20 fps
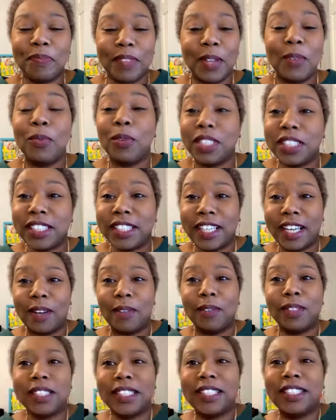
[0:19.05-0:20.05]
wishing I
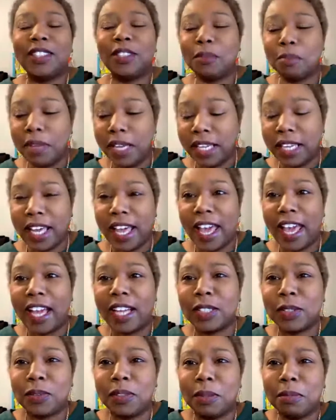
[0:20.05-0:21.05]
was in Jamaica
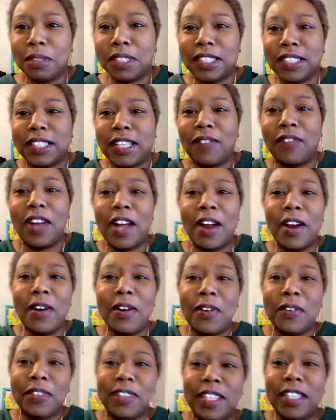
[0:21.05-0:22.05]
actually, because I've
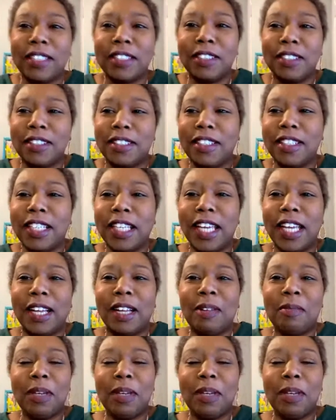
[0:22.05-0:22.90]
heard that the um,